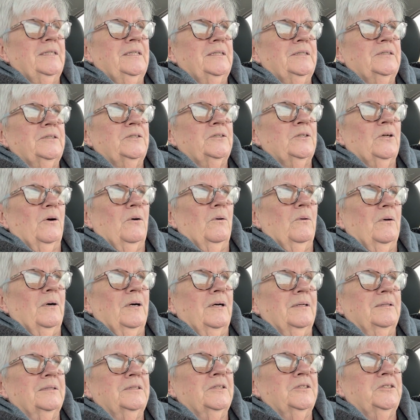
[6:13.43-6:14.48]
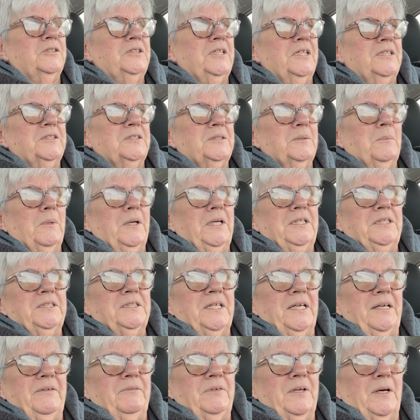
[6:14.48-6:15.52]
So until she has some money
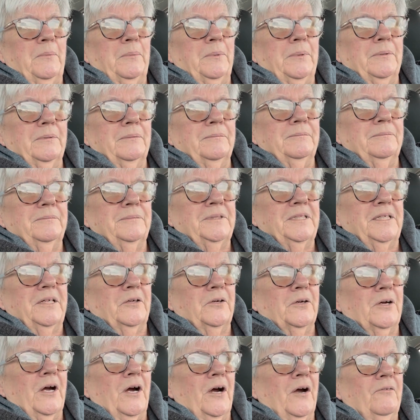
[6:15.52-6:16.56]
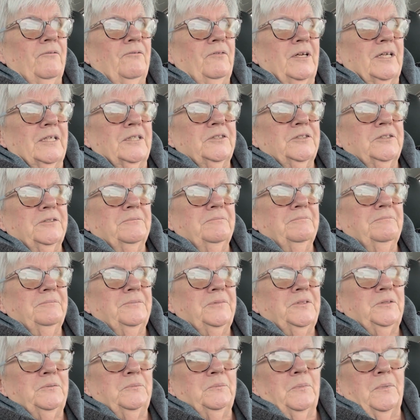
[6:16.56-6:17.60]
saved up to get her car fixed,
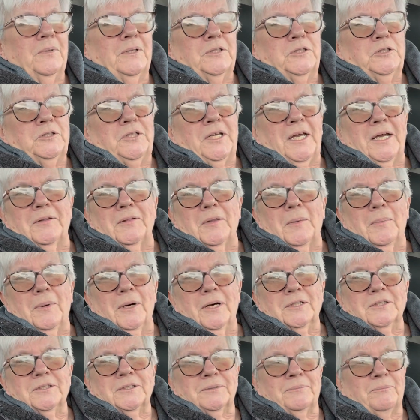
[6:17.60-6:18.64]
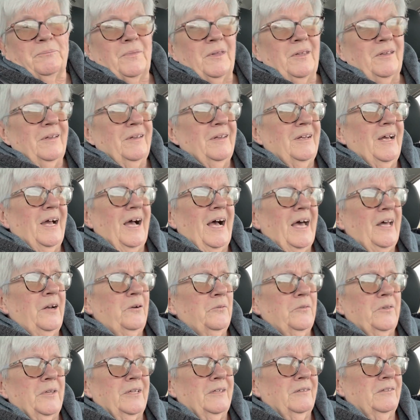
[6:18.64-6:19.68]
she's taking the bus. I
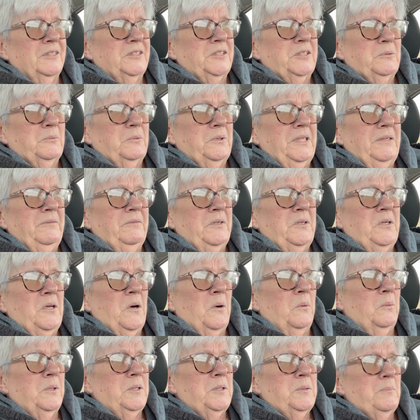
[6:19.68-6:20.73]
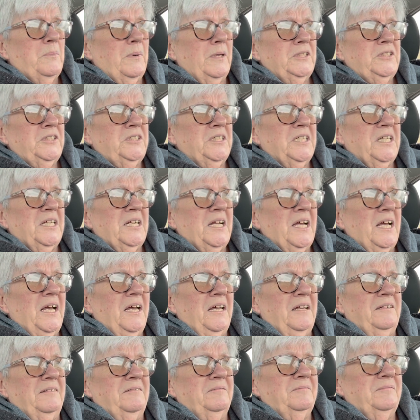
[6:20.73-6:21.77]
don't think Alyssa would even know which bus to get
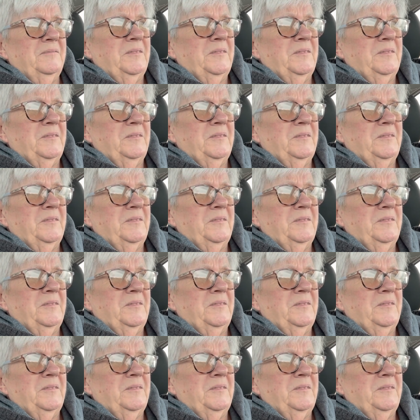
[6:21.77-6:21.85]
on.